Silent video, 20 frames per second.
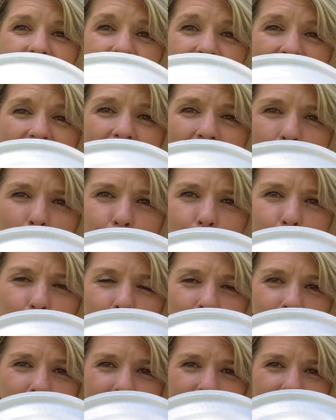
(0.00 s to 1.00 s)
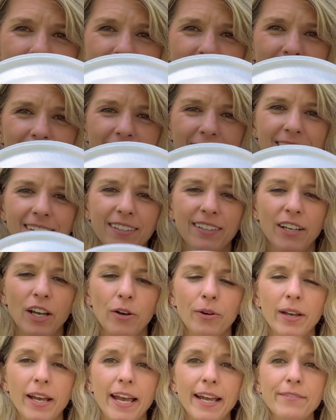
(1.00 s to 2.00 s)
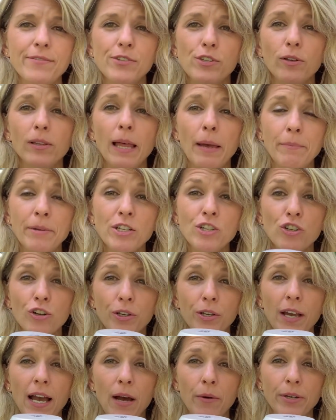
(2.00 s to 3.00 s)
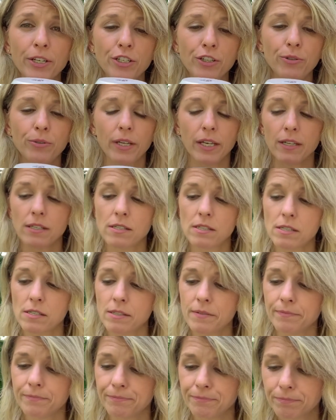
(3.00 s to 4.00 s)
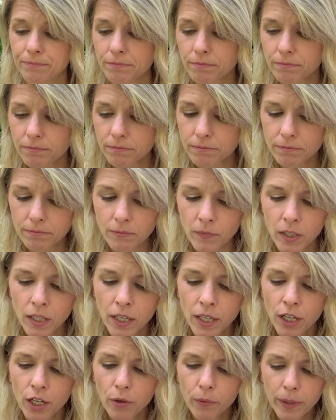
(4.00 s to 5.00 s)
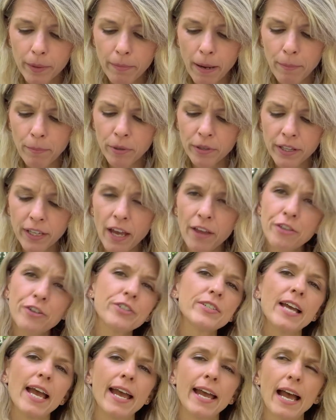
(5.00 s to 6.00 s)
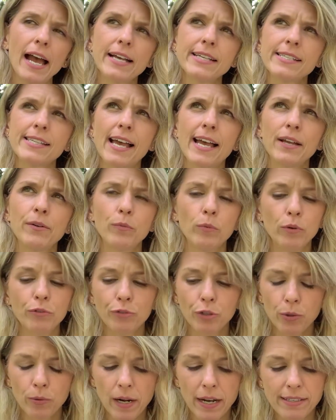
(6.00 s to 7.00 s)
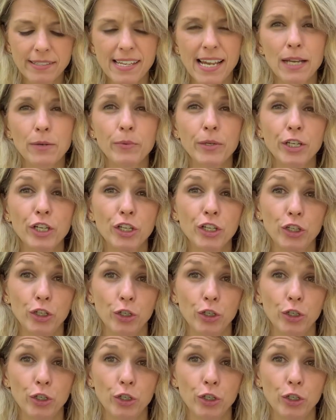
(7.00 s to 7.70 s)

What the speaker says: that would work. Okay, so let me show you how we do this. Remember the other day I said, well, if you were outside, we could